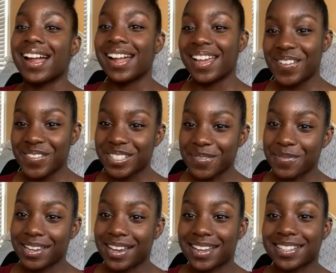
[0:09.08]
Hey, what's up you
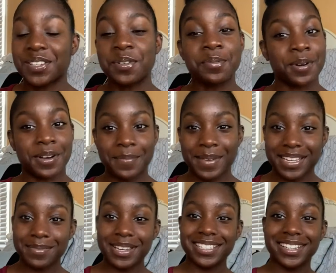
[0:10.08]
guys? Welcome back
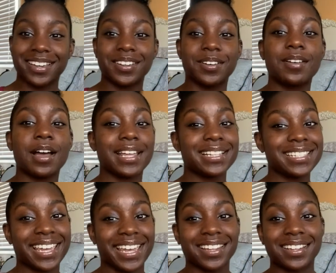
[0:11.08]
to my channel. It's
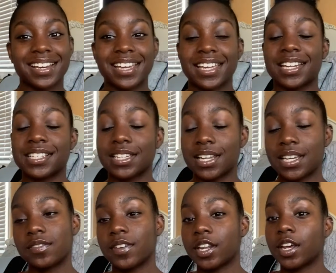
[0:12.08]
Kayla, and in today's
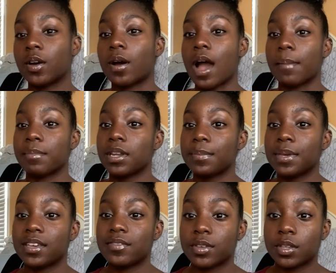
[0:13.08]
video, I'm gonna be
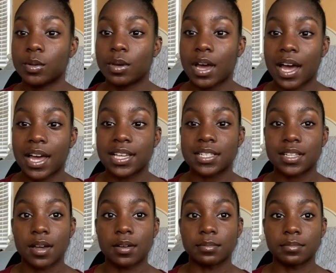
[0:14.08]
giving you guys
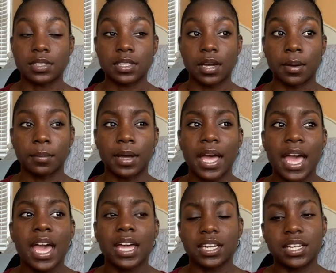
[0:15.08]
some
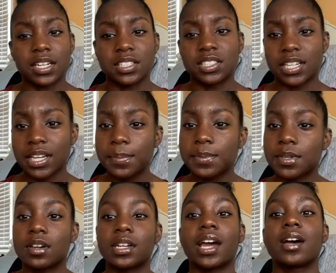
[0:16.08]
tips
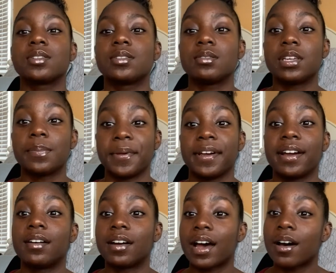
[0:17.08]
on how to keep your
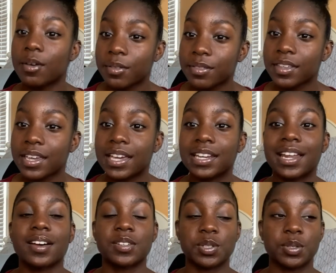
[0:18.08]
hair healthy and
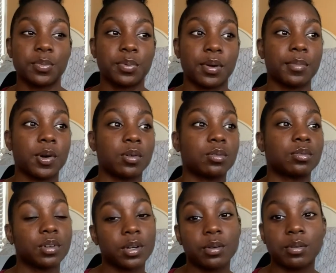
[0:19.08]
how to promote
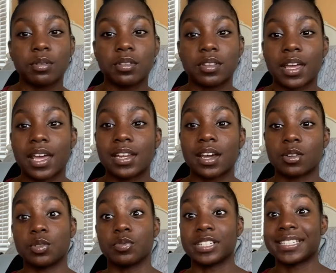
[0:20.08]
growth and how
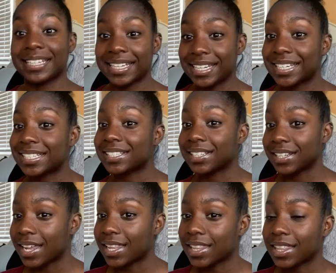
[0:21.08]
to retain its
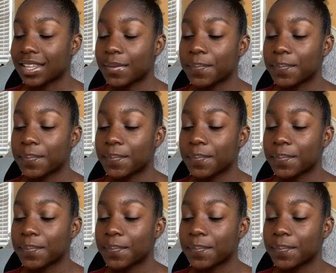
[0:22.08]
length.